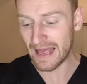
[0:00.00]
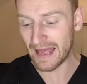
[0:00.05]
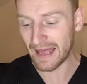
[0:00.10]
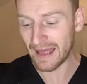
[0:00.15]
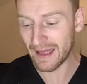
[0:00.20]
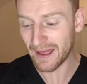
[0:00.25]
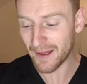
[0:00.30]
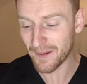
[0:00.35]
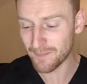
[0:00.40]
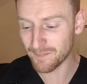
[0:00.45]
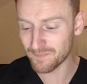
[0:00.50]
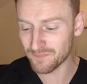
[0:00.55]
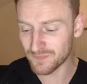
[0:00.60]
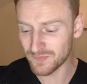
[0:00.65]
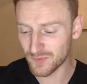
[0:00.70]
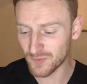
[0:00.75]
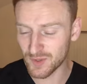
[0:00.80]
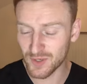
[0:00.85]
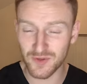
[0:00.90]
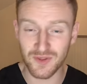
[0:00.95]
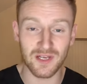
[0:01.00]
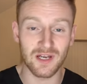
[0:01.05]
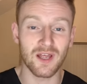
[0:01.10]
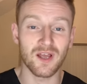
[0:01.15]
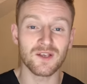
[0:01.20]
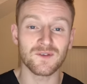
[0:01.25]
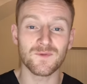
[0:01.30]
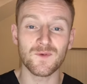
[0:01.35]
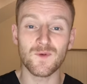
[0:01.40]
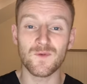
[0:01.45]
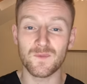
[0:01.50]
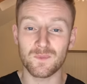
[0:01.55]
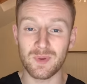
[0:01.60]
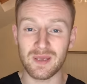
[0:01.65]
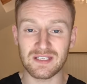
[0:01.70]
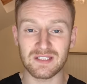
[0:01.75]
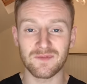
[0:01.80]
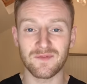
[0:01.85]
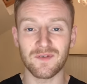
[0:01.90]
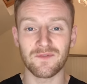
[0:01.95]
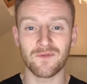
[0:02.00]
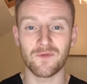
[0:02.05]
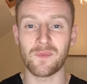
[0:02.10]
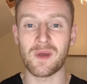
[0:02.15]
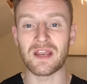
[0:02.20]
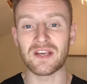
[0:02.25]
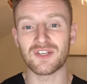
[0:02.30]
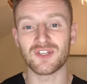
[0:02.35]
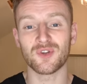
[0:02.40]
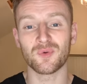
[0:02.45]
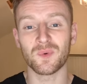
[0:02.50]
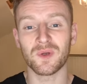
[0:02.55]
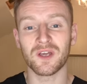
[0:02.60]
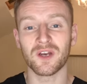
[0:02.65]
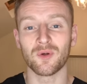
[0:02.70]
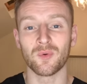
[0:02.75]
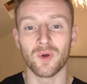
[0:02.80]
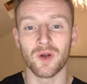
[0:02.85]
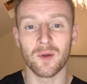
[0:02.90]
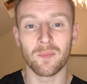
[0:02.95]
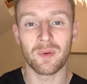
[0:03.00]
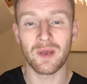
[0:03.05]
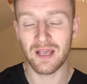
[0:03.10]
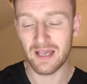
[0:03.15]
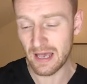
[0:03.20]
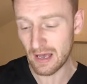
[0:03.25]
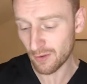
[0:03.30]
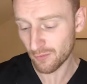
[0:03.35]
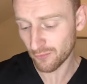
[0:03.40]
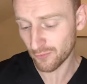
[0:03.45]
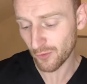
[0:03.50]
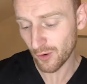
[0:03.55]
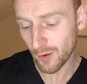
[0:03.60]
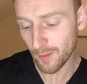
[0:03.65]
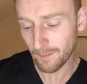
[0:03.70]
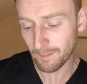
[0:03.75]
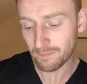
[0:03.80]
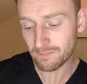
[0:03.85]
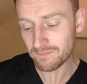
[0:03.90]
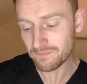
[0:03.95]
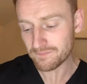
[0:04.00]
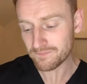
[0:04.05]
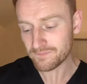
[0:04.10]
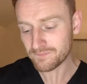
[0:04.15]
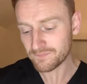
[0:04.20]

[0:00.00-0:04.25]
Um, we've got the last few bits of information that we're going to want to pick out from